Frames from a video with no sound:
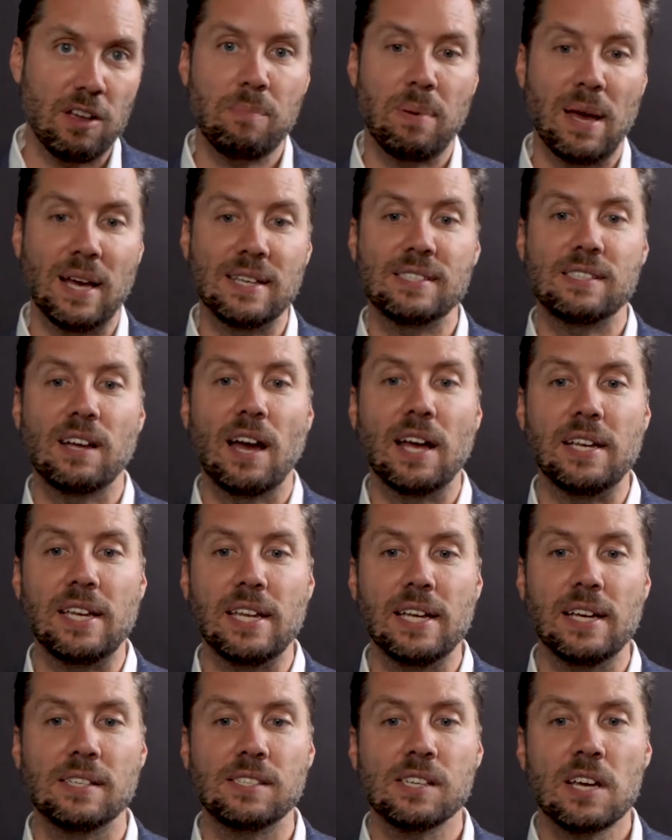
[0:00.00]
best
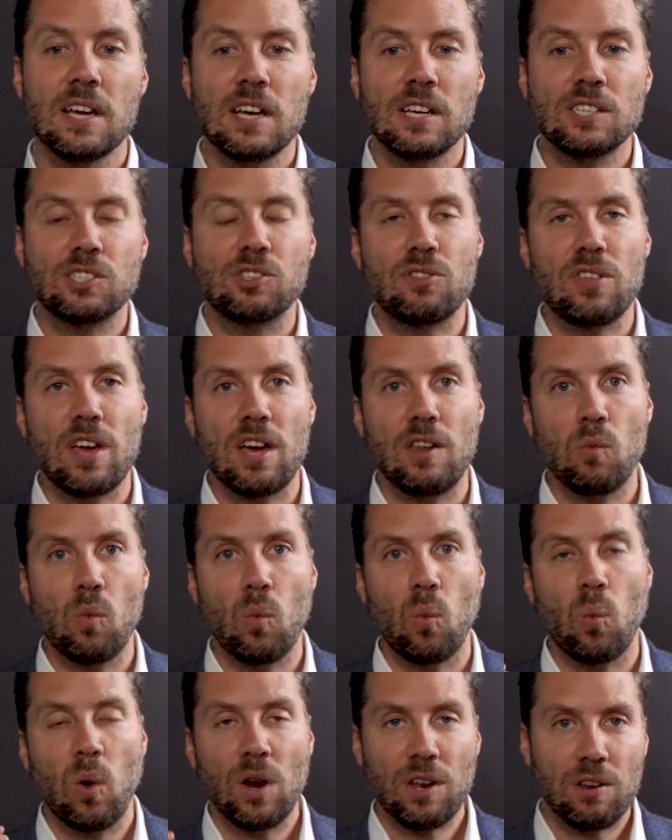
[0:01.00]
ideas so that
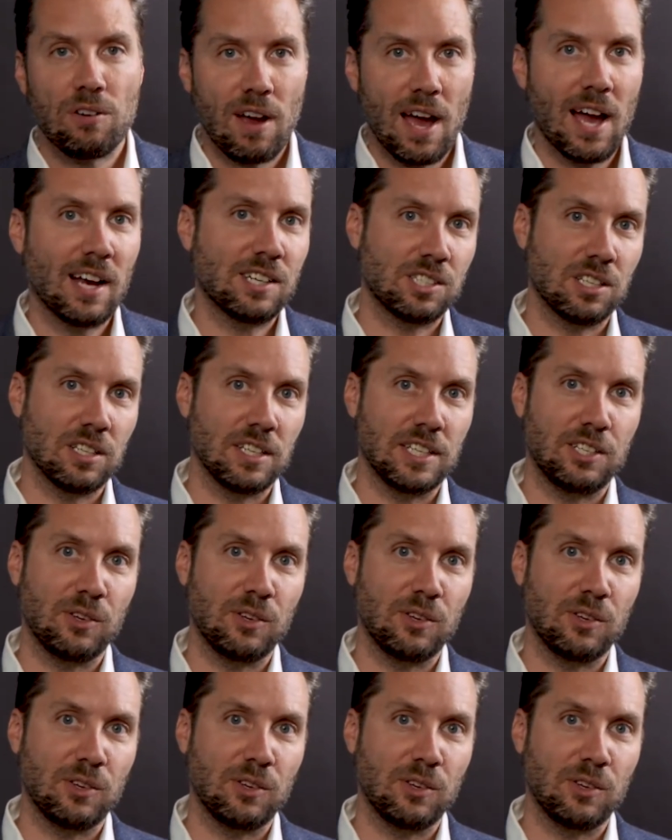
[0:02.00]
what you're actually